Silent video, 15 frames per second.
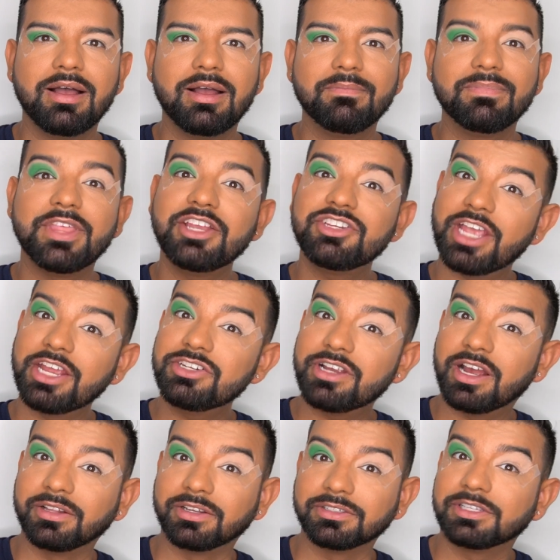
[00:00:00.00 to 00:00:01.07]
they change
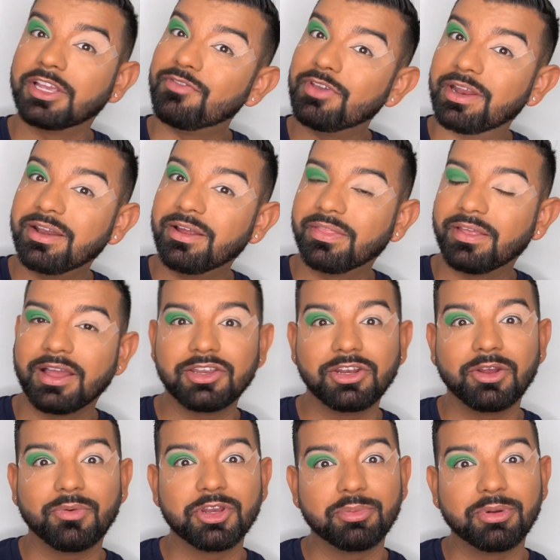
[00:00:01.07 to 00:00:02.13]
colors. If you didn't know that, you
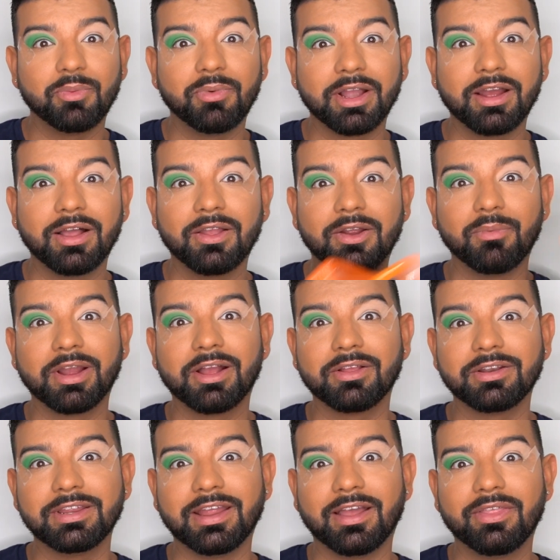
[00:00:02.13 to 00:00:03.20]
know when you put one color and one
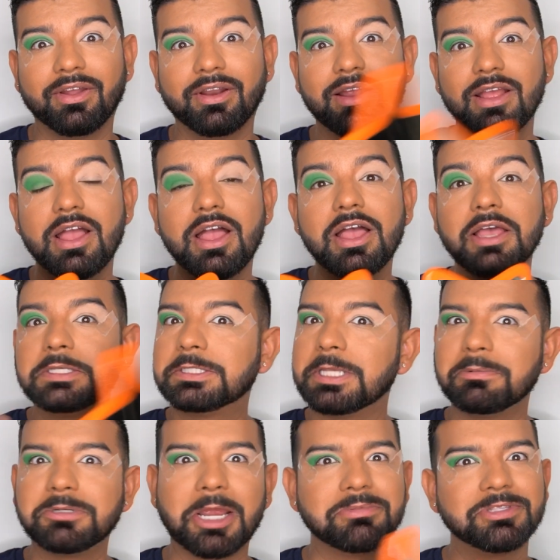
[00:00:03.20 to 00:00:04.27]
color together,
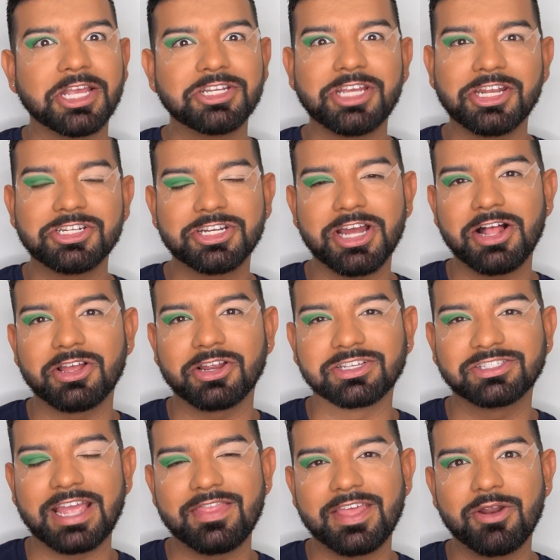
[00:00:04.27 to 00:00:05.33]
sometimes they change
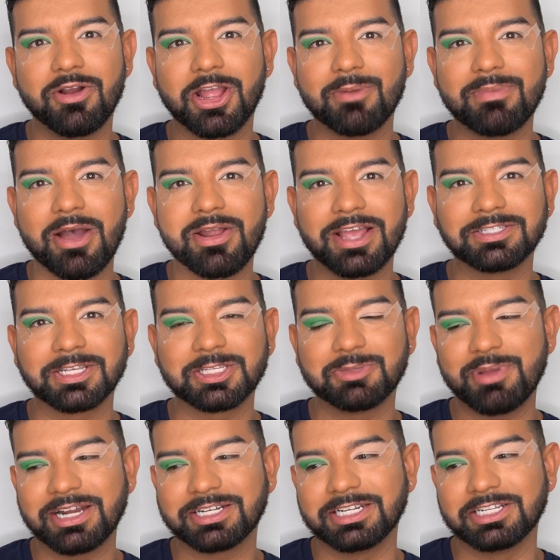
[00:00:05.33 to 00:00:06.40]
colors and they don't come out as
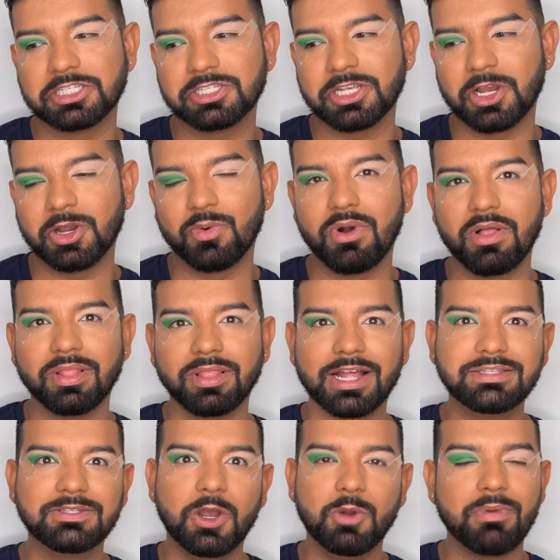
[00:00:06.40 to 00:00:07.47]
expected. So
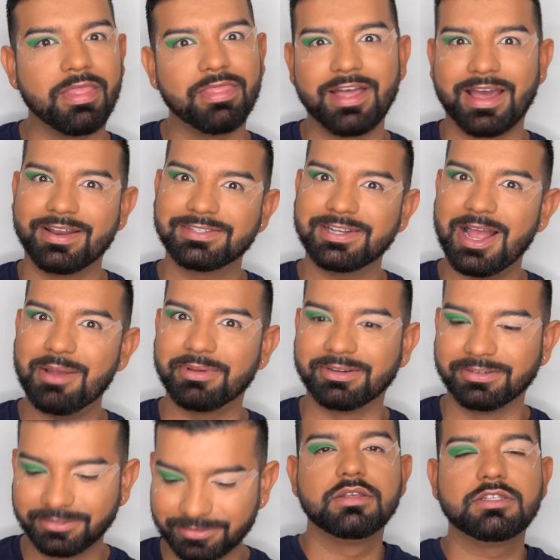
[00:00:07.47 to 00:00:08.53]
let's hope that doesn't
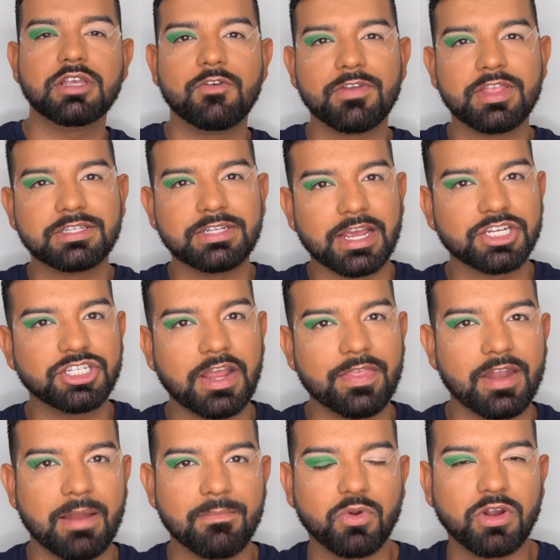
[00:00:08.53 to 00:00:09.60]
happen. So for this next shade
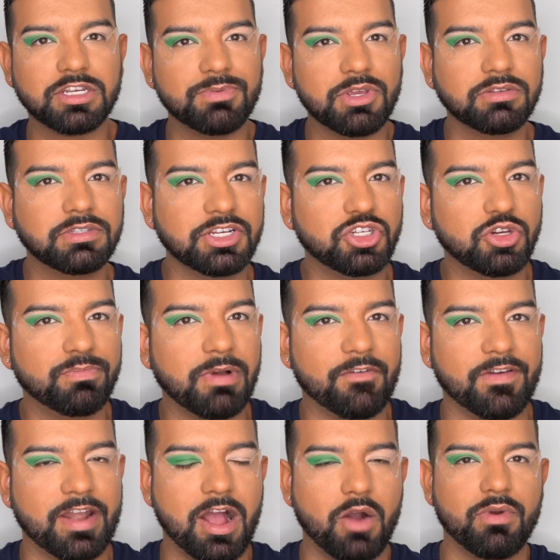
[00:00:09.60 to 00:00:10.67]
that I'm going to be using to
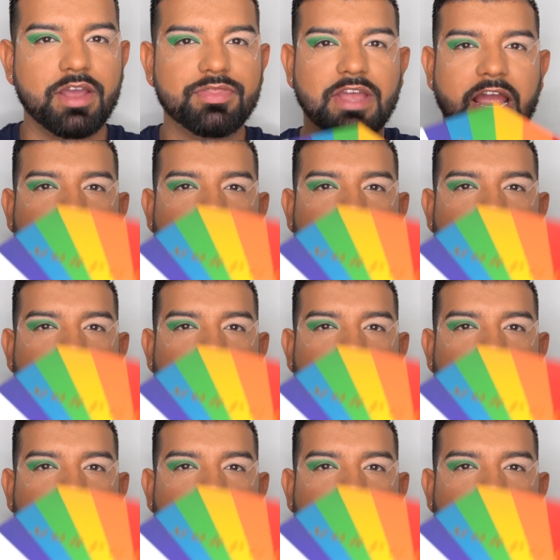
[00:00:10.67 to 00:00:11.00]
buff it out with, I